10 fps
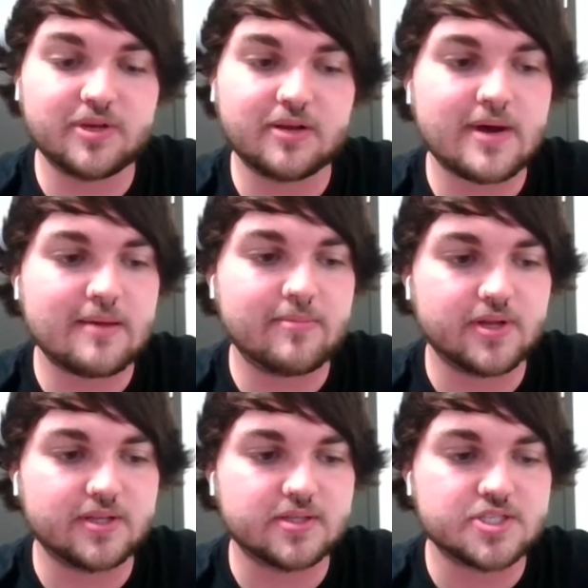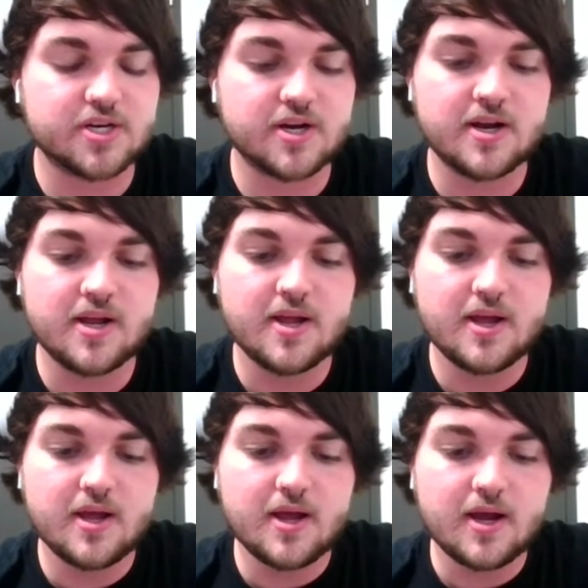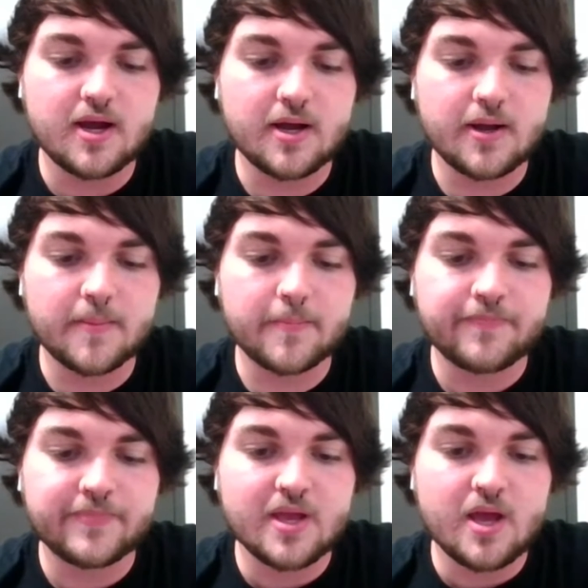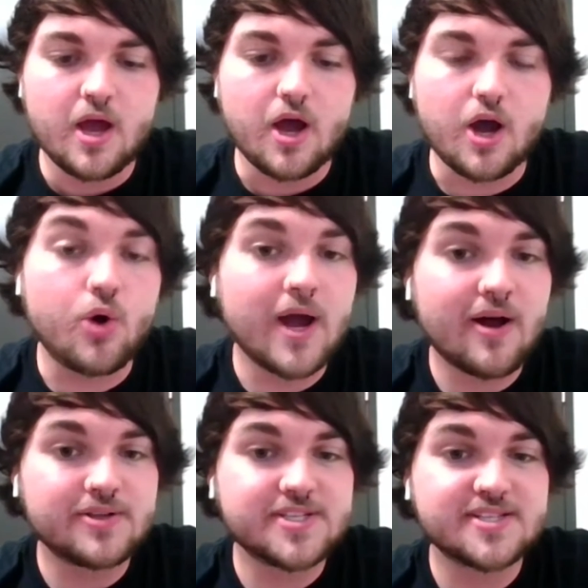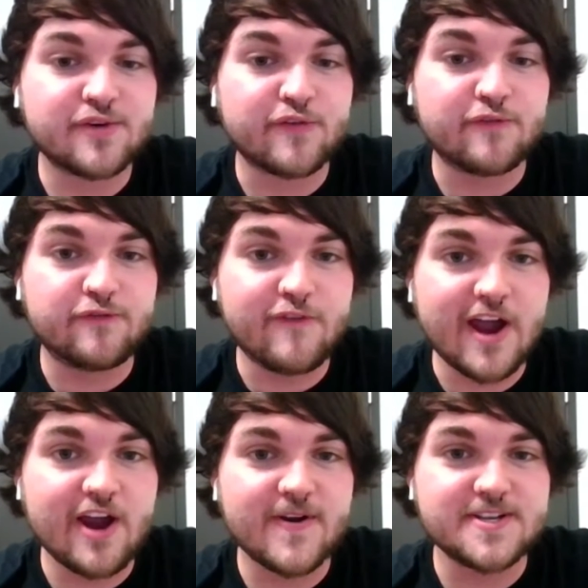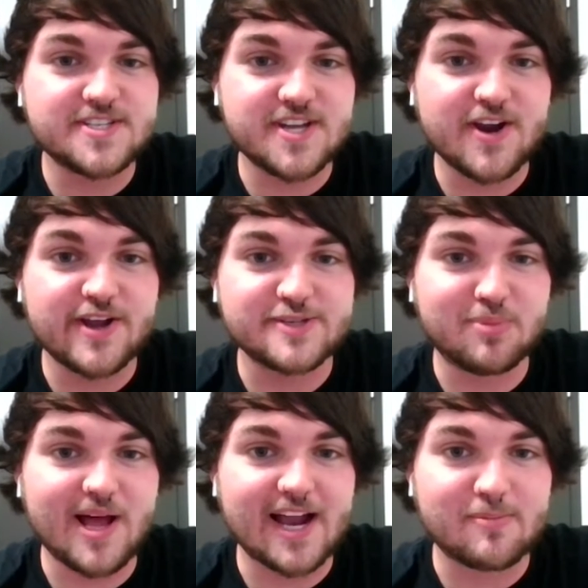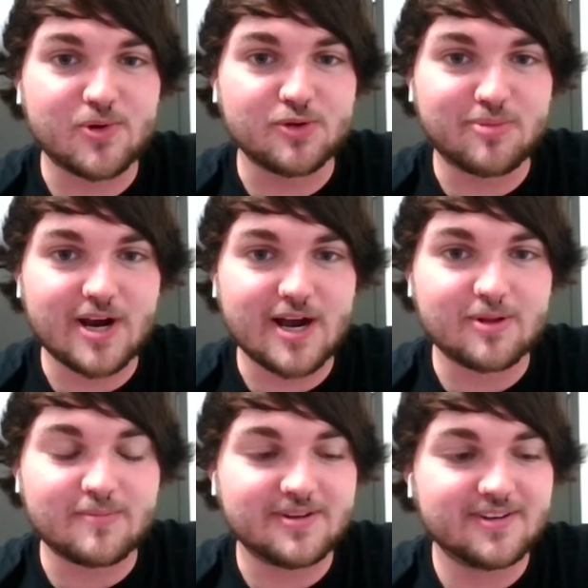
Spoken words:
in my building this year. Um, O House has a very serious black mold problem,